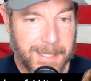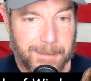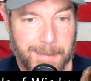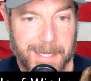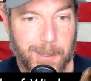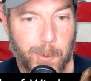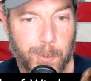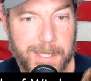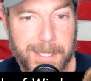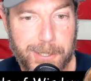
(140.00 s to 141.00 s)
Man,
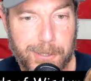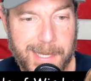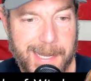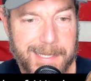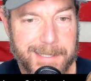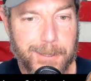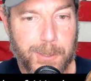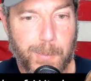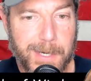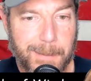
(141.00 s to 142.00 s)
old T-shirt, eyes,
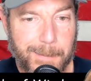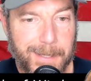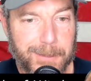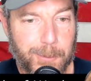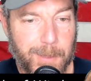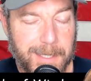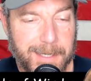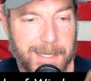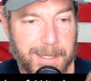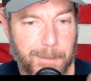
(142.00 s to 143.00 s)
ears, bring a belt so we
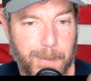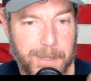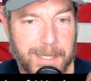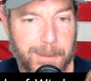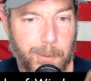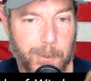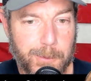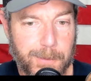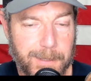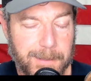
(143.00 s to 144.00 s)
can put that
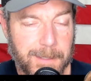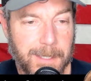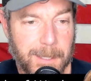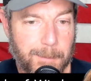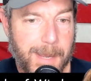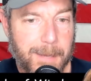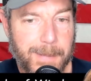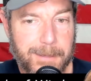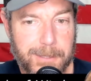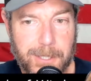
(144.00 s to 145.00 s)
holster and mag
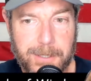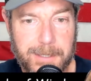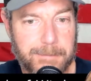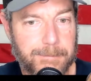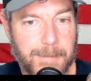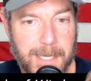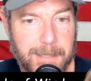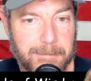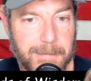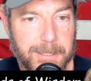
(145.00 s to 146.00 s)
pouch on. And
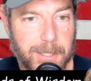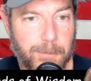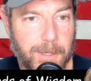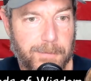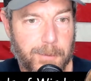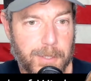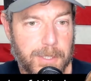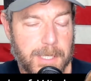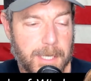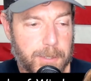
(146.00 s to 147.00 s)
man, let's get ready for a
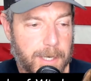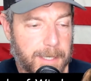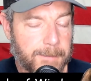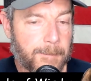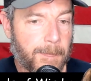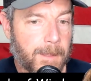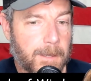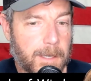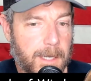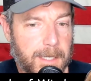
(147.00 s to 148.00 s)
good day of training.
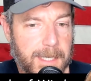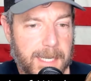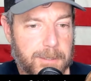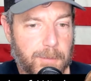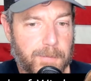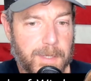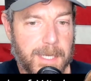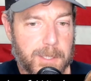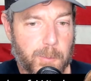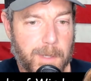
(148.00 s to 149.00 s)
Guys, don't
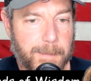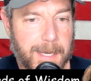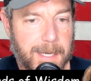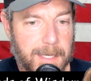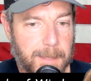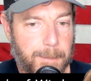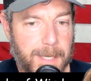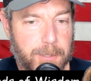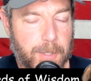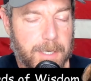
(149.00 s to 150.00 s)
forget, swing by
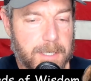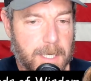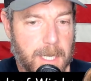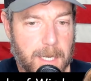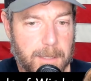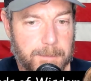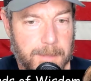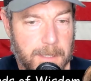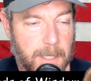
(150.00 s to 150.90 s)
patreon.com/On